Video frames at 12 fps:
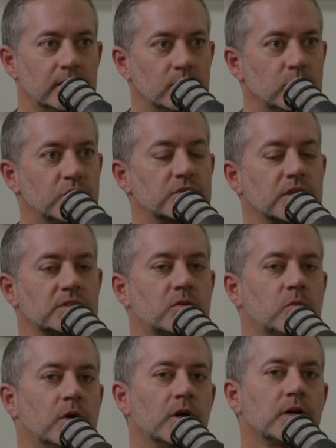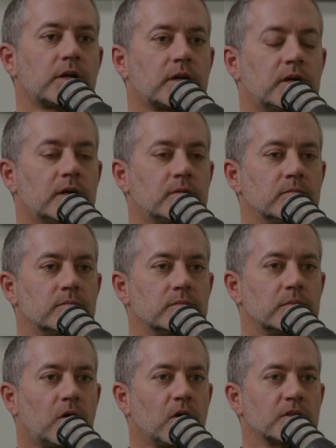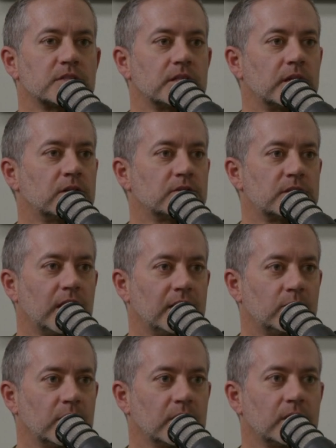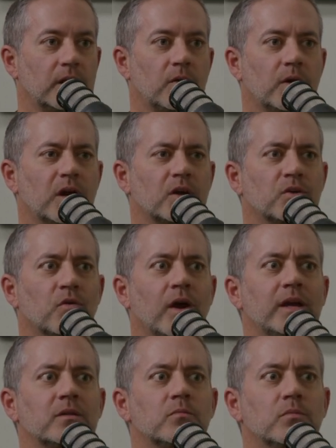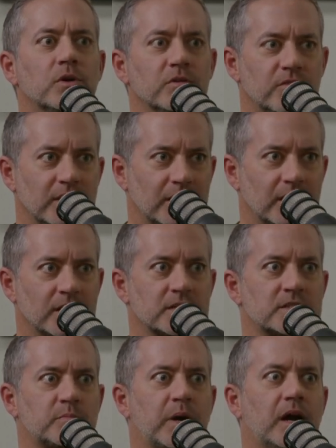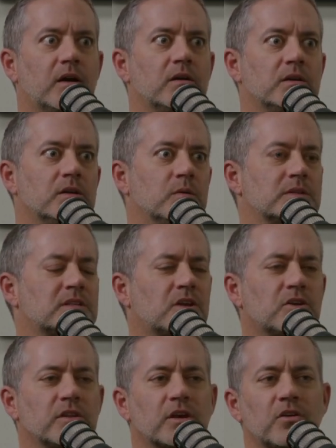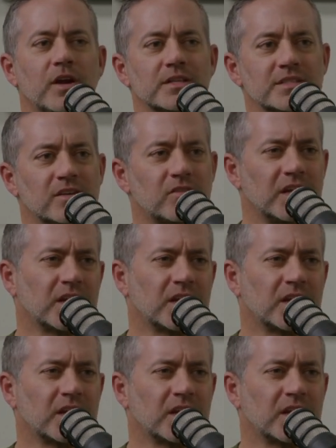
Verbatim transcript: music to work. Um, arts and entertainment. Yep. You know, a, a, great movie can inspire you. the creativity